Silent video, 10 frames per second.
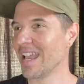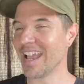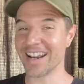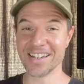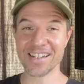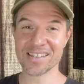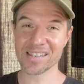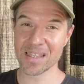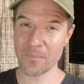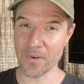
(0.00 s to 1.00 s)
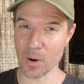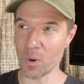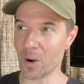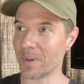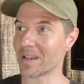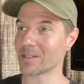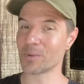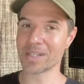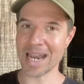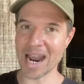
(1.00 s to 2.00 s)
And I didn't sleep very well because it
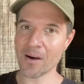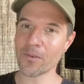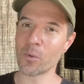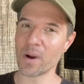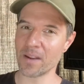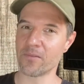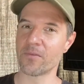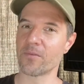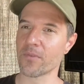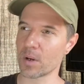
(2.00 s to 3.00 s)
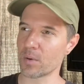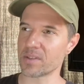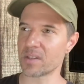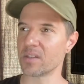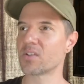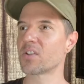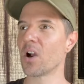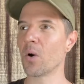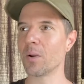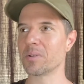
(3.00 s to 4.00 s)
was an alpha wave frequency,
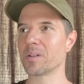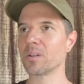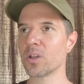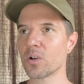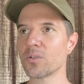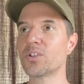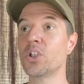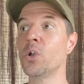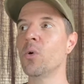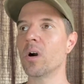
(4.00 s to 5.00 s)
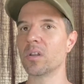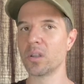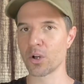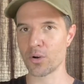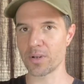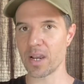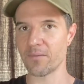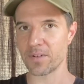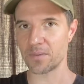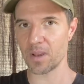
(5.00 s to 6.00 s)
so it was a little too alert
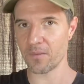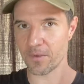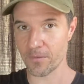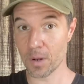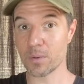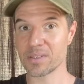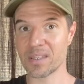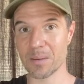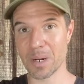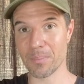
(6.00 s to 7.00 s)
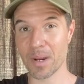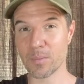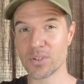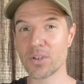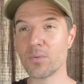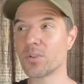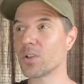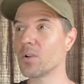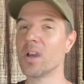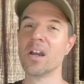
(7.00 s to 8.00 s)
of a, of a frequency that my brain was tuned
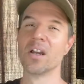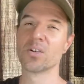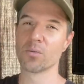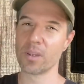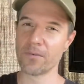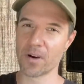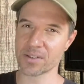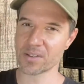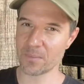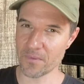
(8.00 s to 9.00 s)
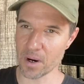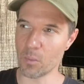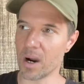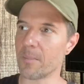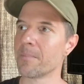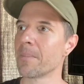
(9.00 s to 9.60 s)
to to really fall asleep very well.